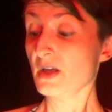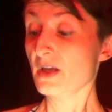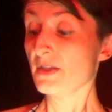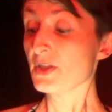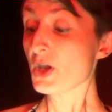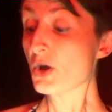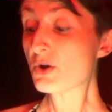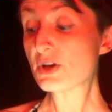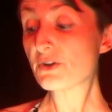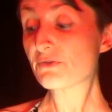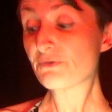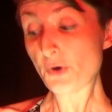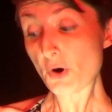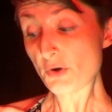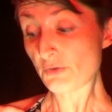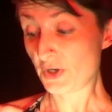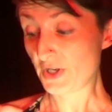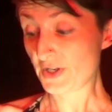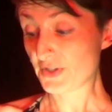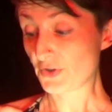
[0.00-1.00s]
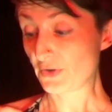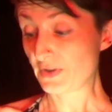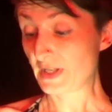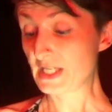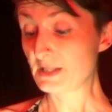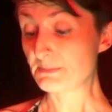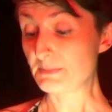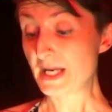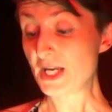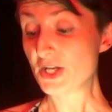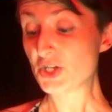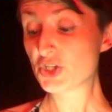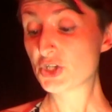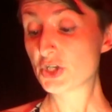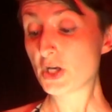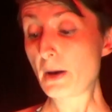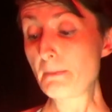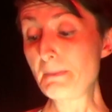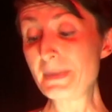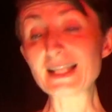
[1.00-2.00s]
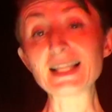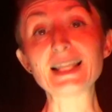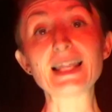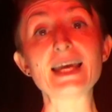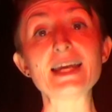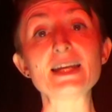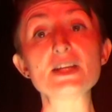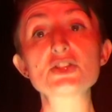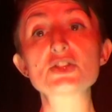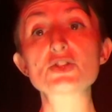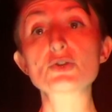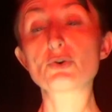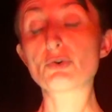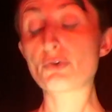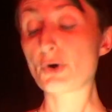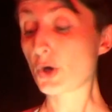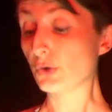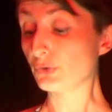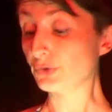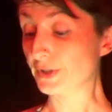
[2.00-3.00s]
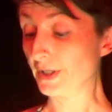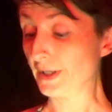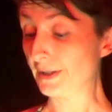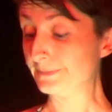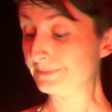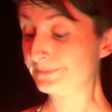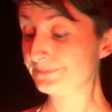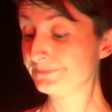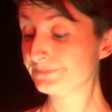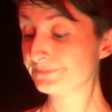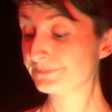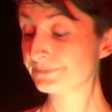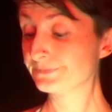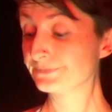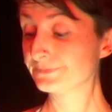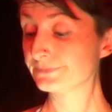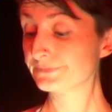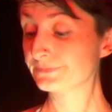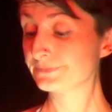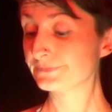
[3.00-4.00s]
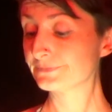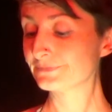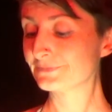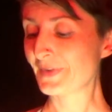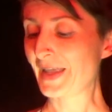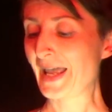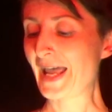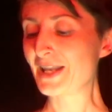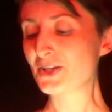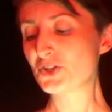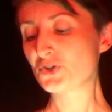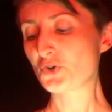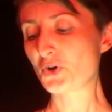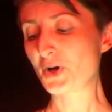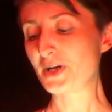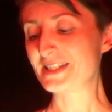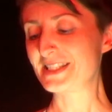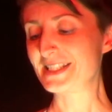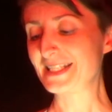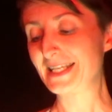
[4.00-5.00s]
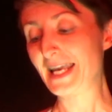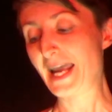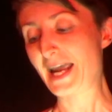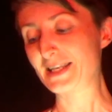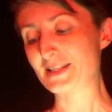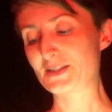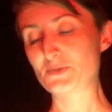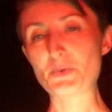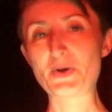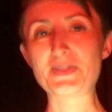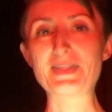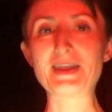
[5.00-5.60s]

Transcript: The only foreigners on this beach are middle-aged or older. Anne tries to guess where